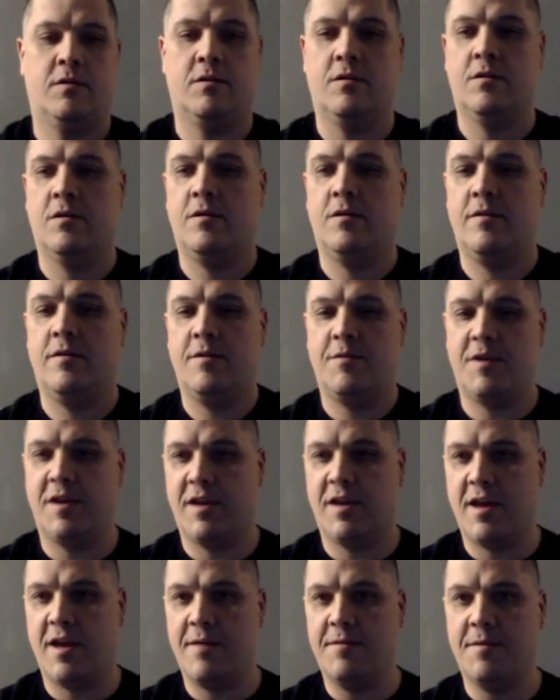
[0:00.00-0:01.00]
Alright, we
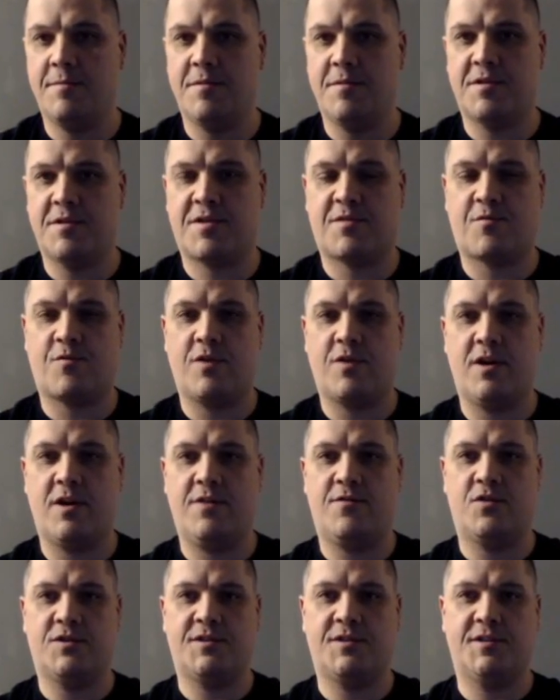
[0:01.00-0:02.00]
got game number 3
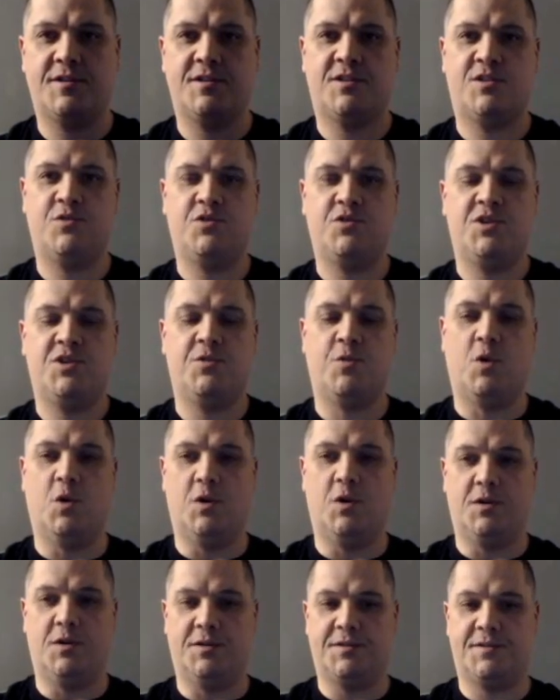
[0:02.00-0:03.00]
versus Sushi
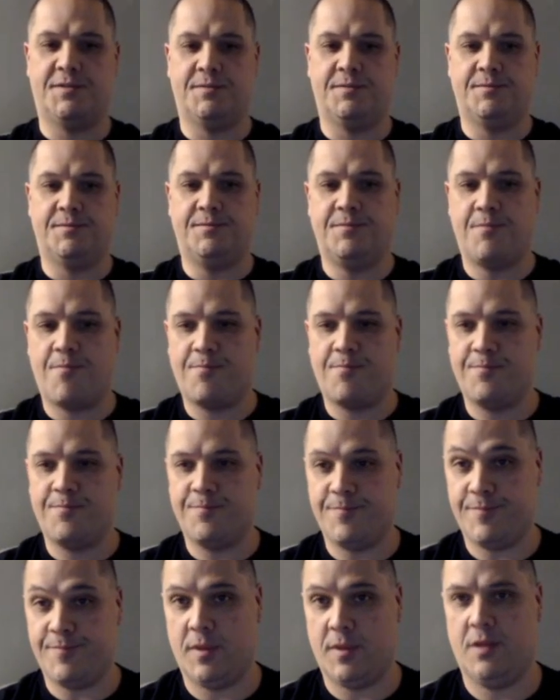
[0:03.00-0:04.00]
Rolls.
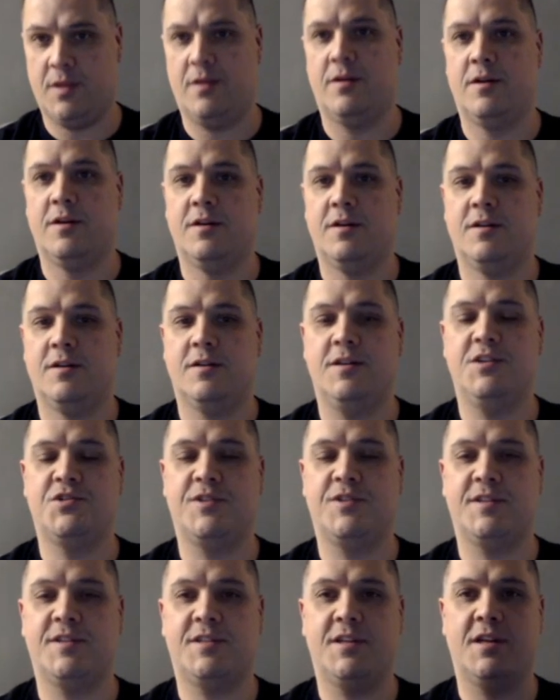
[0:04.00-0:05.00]

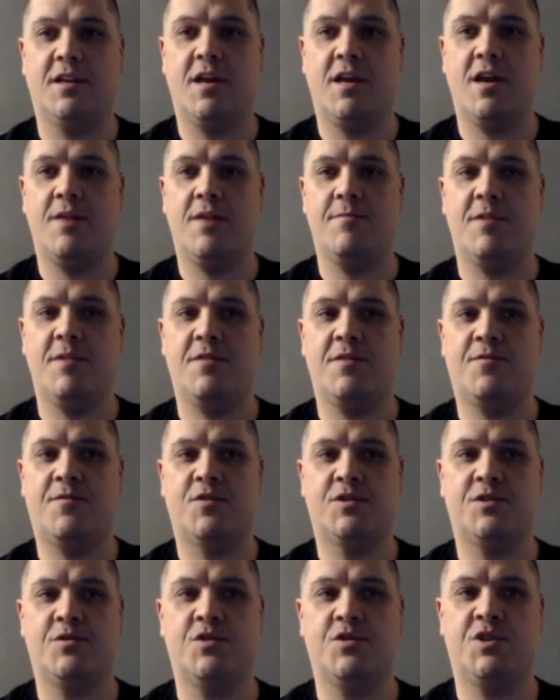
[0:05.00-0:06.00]
Interesting name there for
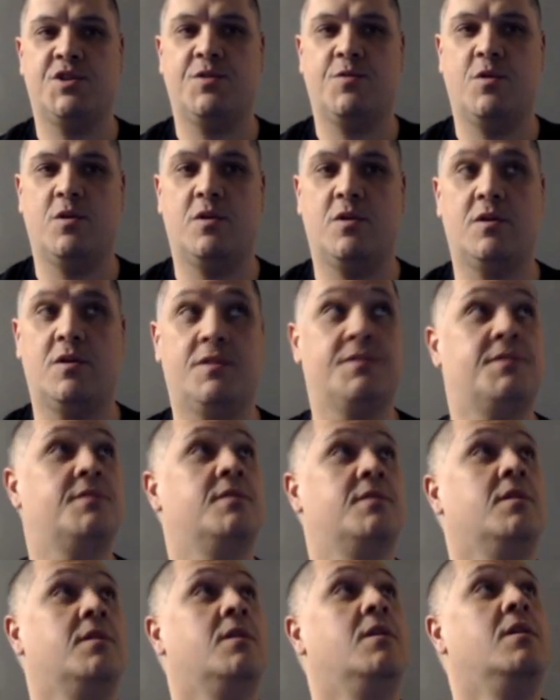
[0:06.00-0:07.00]
Sushi Rolls.
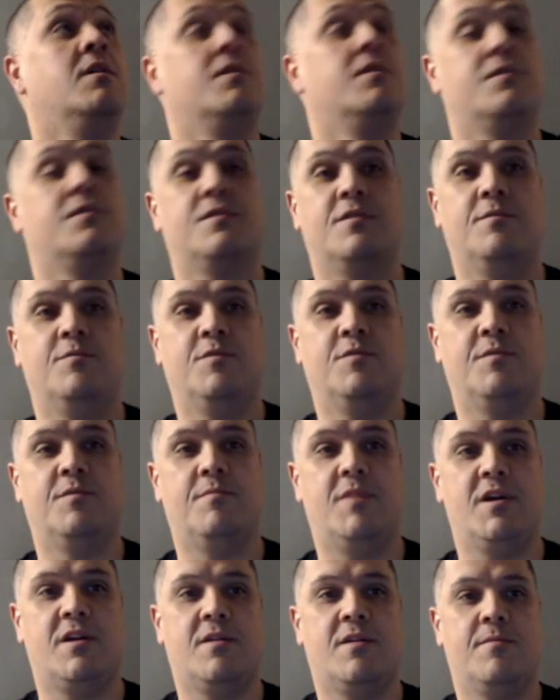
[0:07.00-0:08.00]
Move the
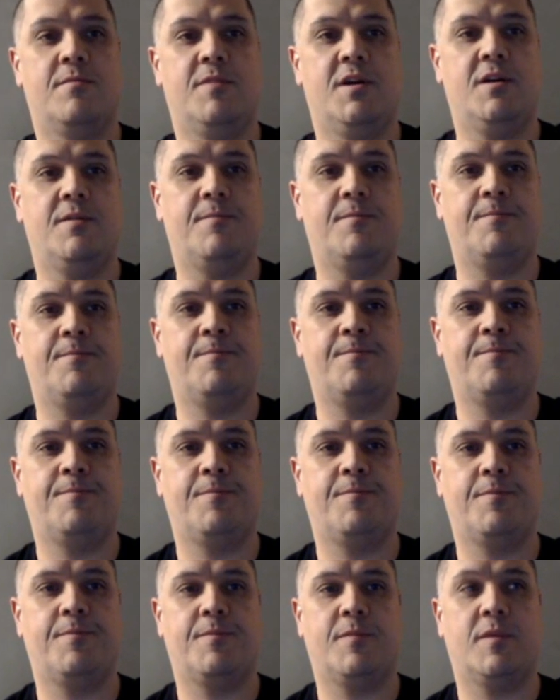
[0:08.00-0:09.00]
mic a bit.
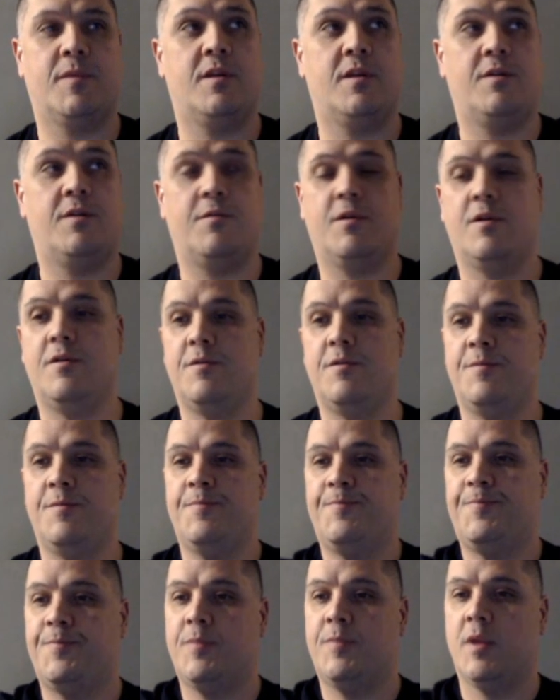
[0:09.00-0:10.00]
There we go.
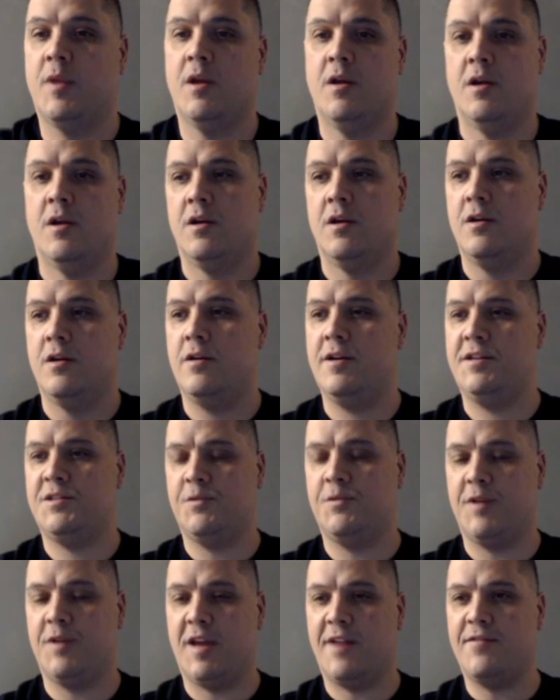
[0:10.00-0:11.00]
Alright, so
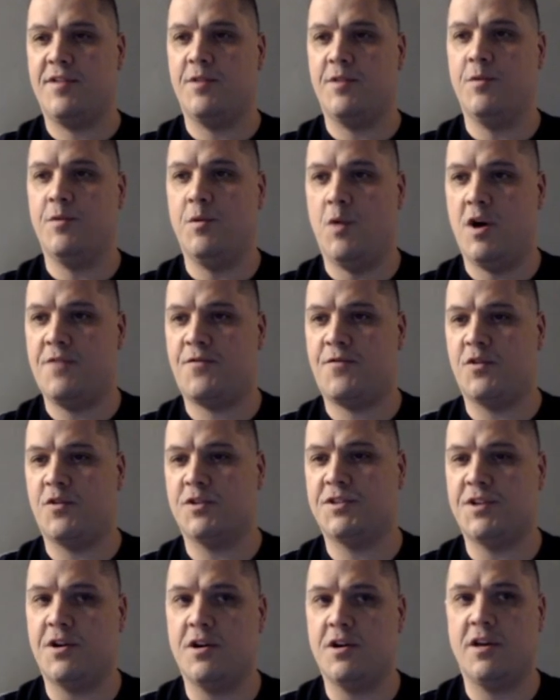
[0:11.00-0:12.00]
we got everything we want for a
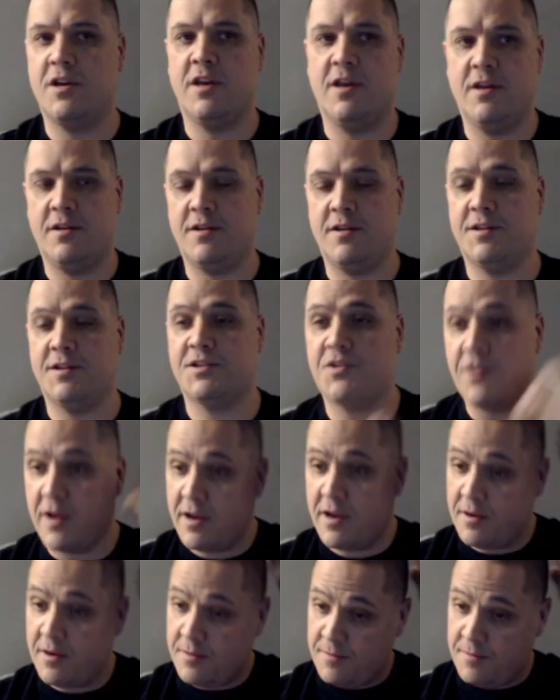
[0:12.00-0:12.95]
starting hand. That's great.